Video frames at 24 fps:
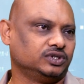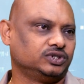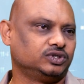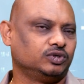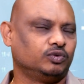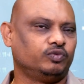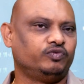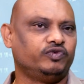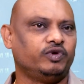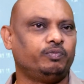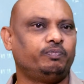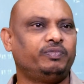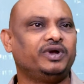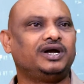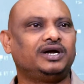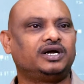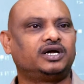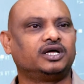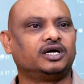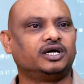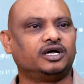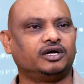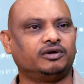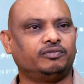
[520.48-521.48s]
So we
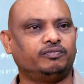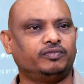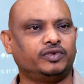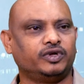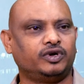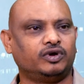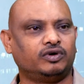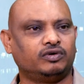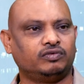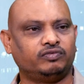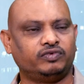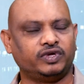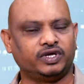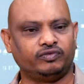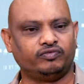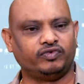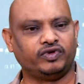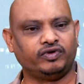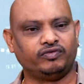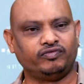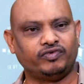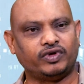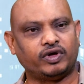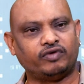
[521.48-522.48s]
built,
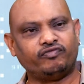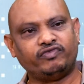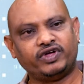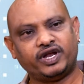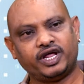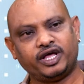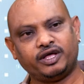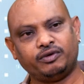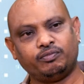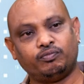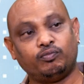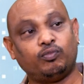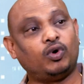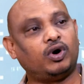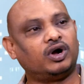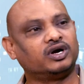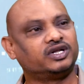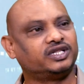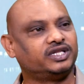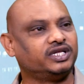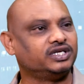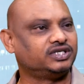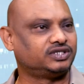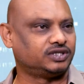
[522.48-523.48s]
we when I
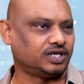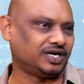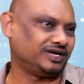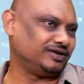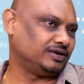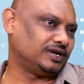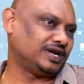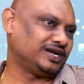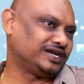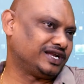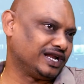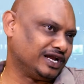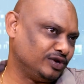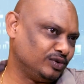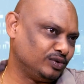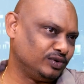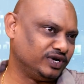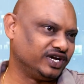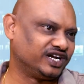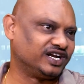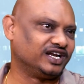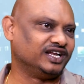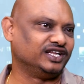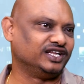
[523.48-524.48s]
bought this, I'll tell you a little